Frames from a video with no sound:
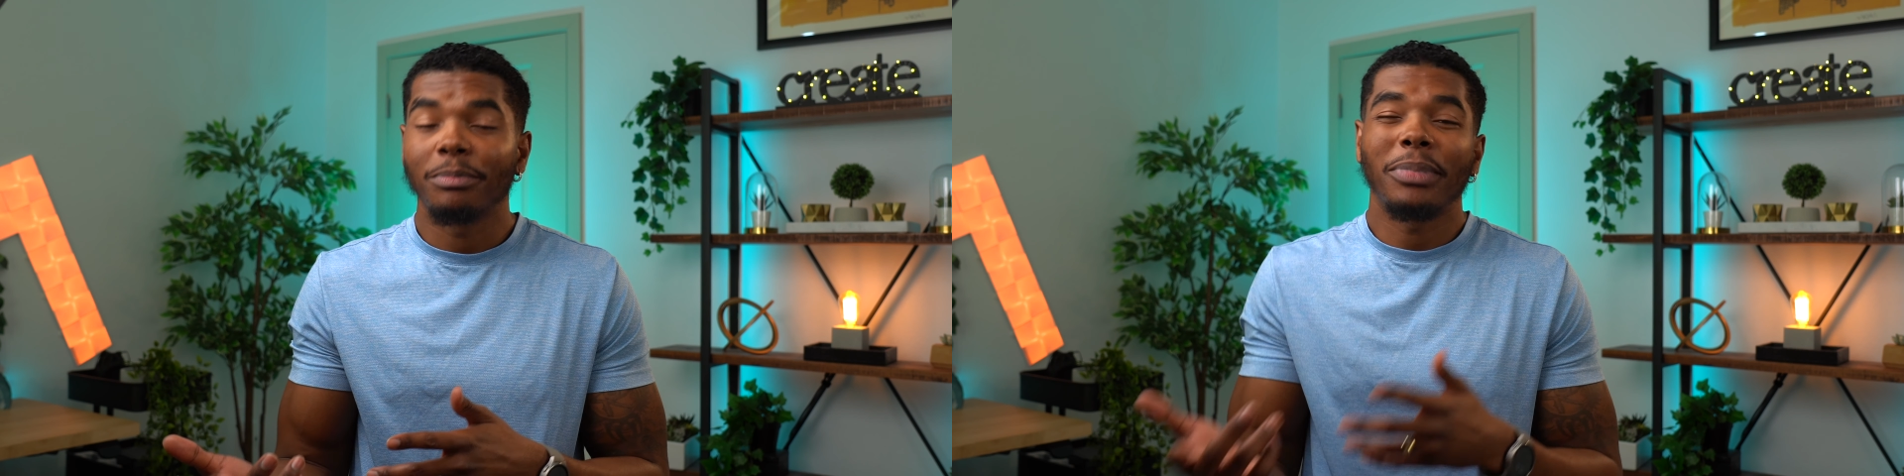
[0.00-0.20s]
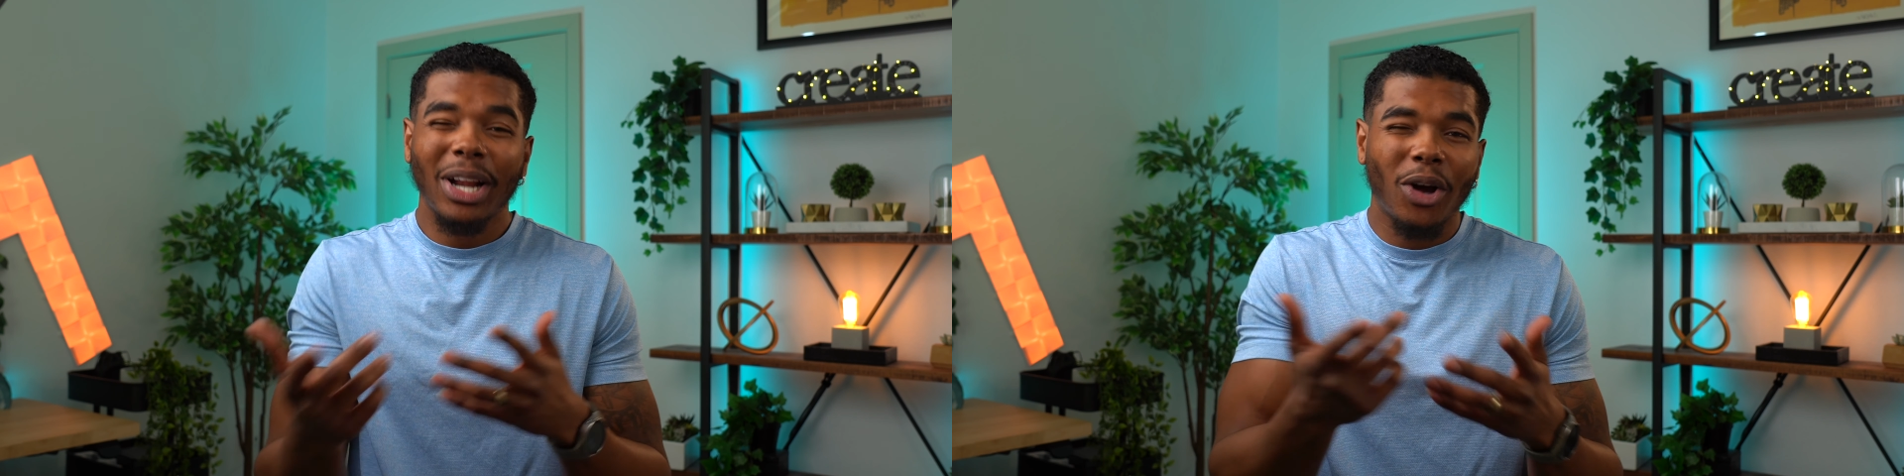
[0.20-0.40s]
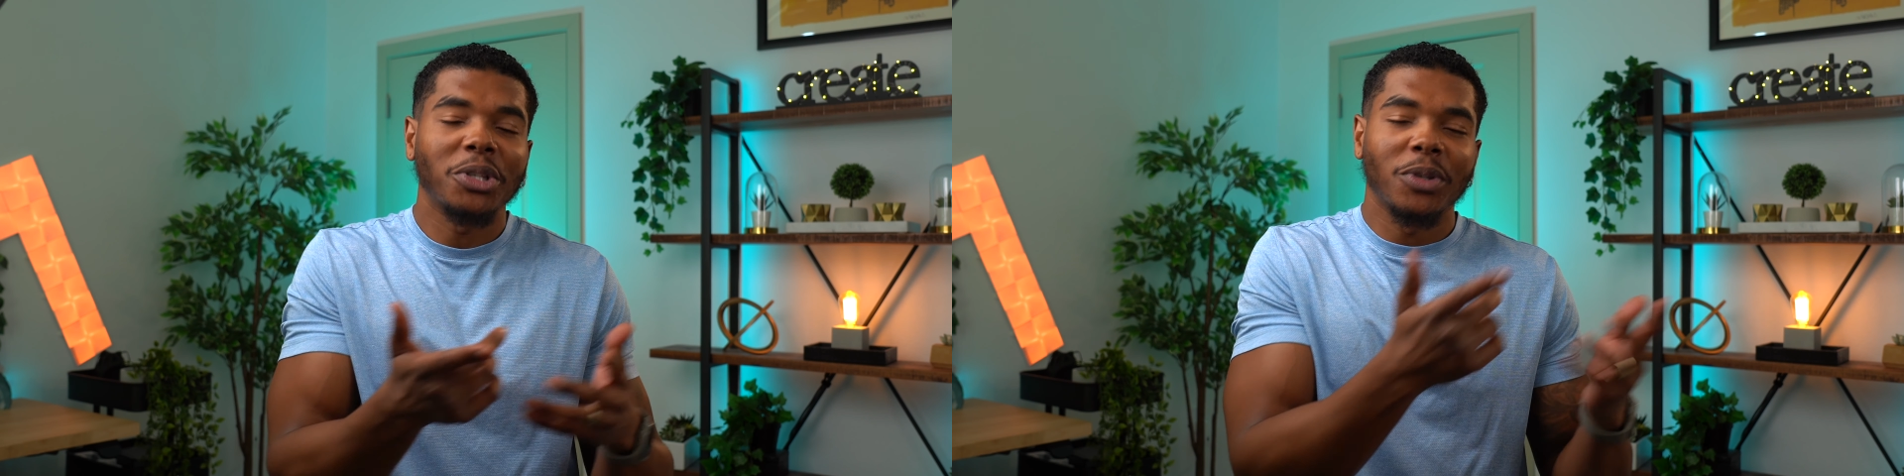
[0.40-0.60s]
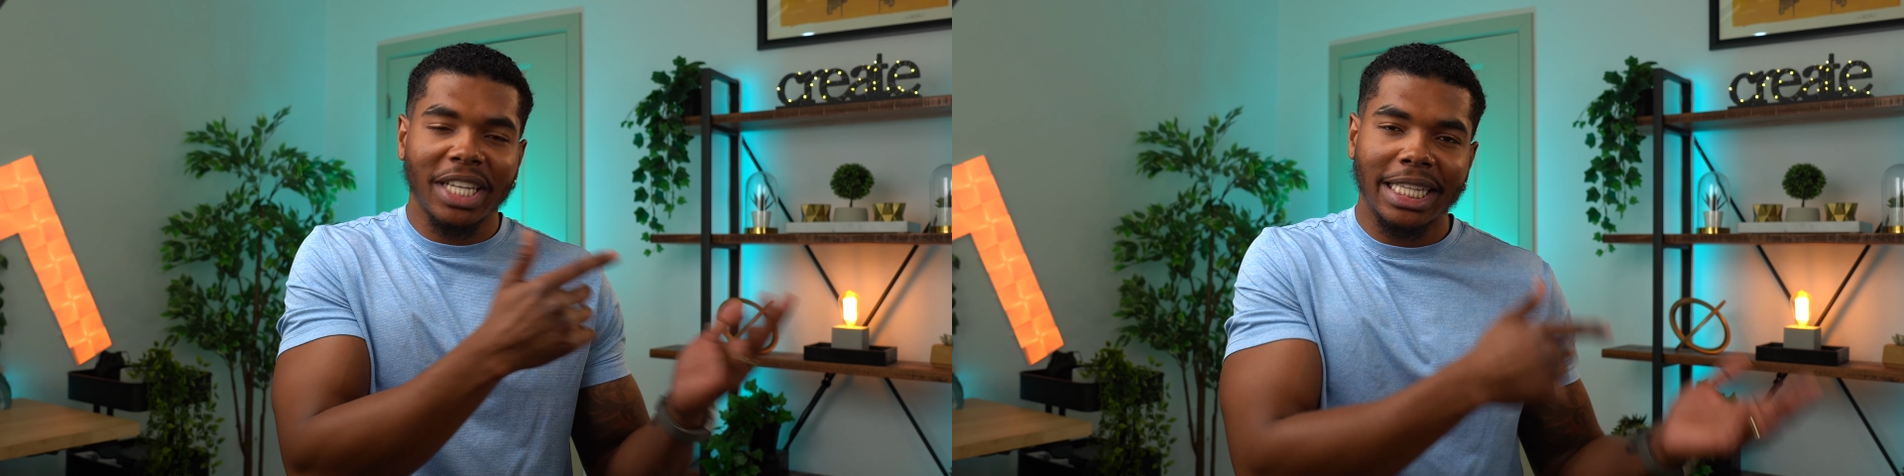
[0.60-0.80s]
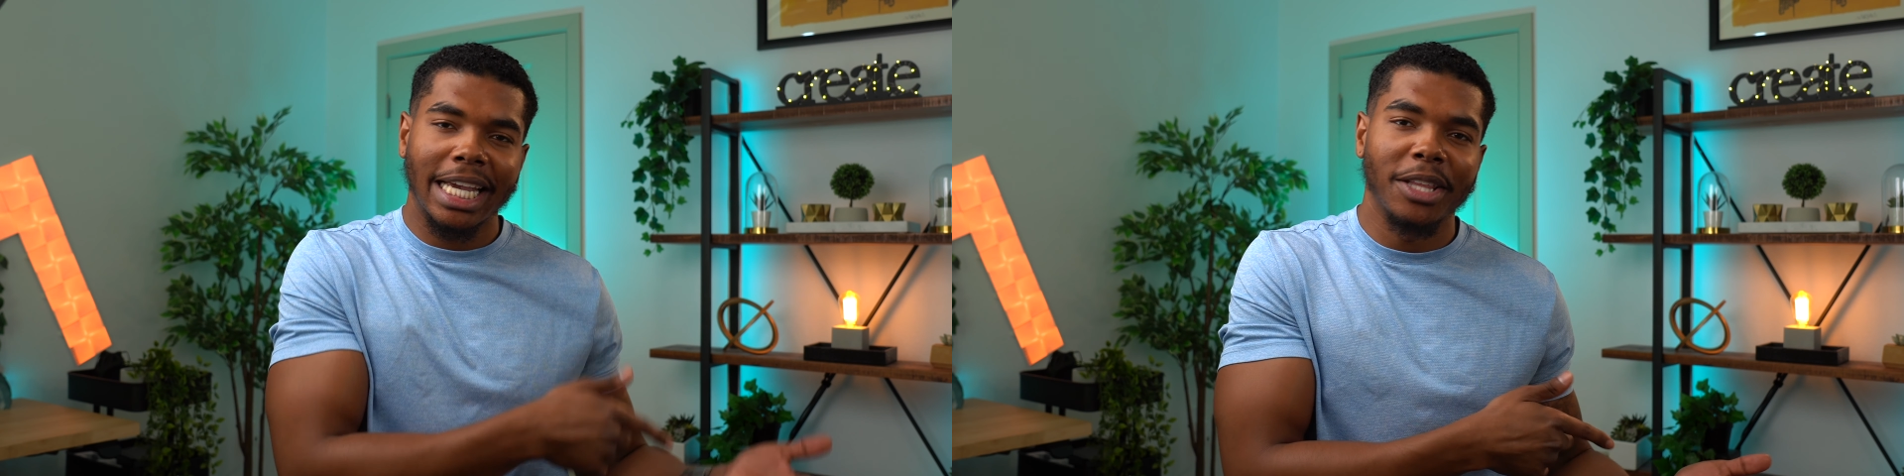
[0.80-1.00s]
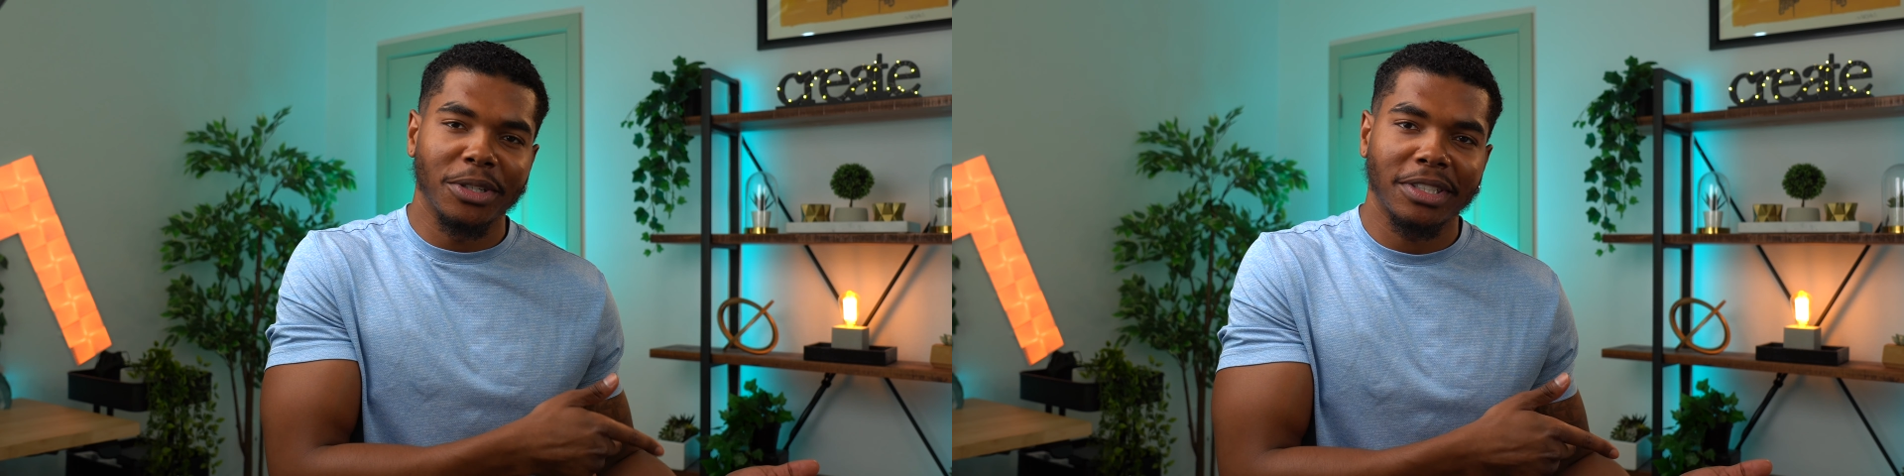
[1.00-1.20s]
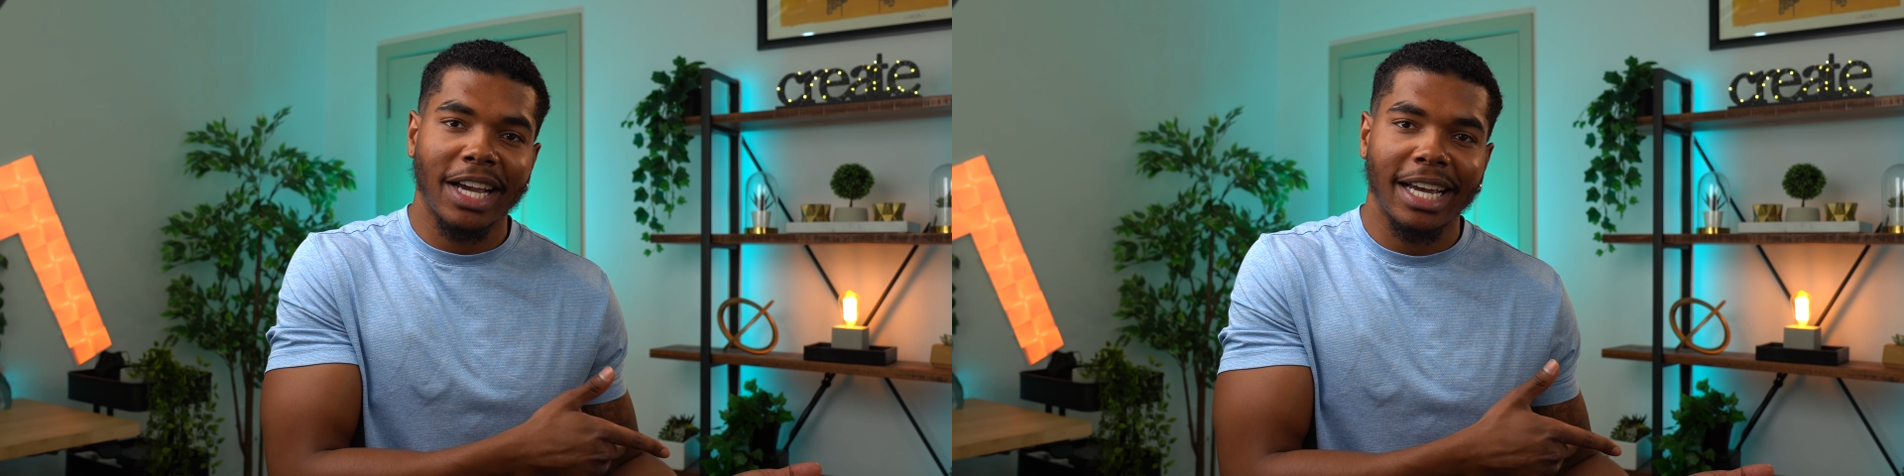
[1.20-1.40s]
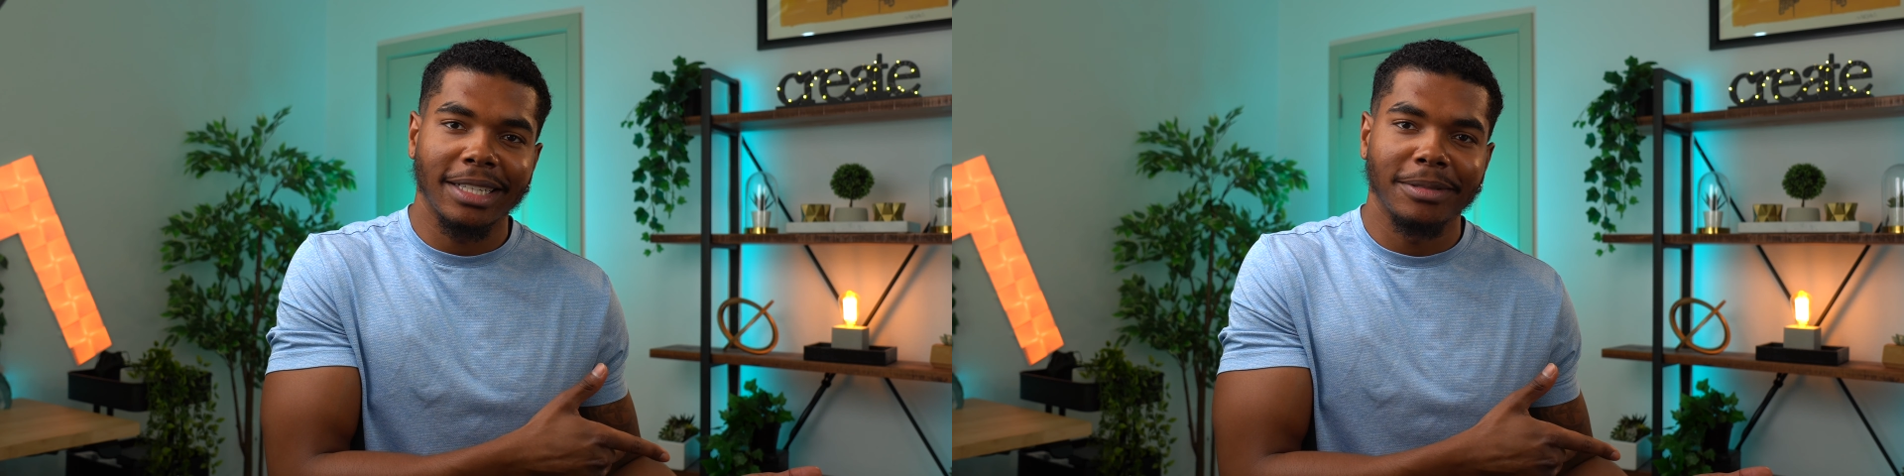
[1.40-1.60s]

but I also get the other side.